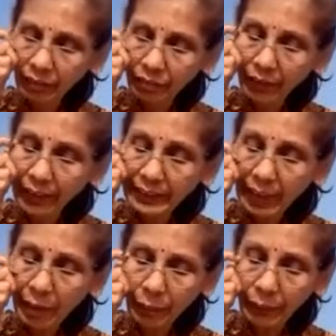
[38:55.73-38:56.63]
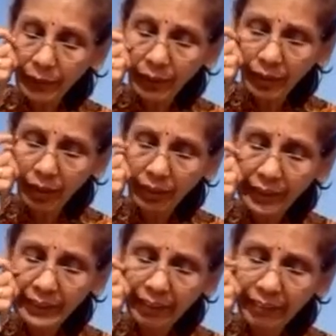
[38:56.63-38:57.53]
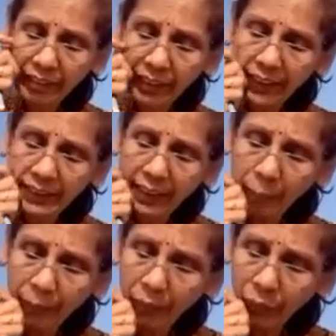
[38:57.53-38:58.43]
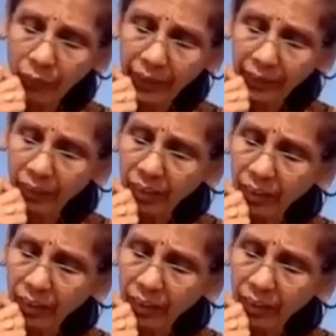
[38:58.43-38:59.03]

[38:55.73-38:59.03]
for example, he's giving one example over here.